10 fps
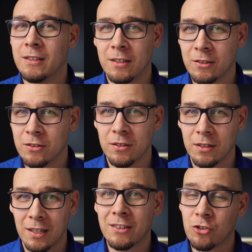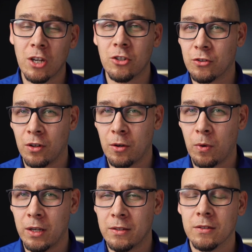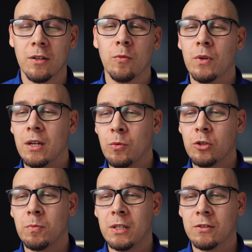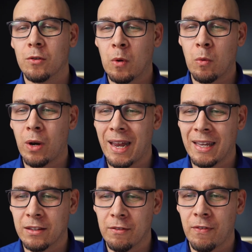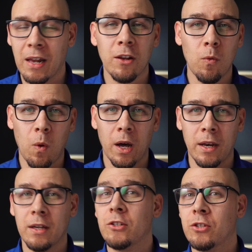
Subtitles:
it changes only once, which means we will add value 1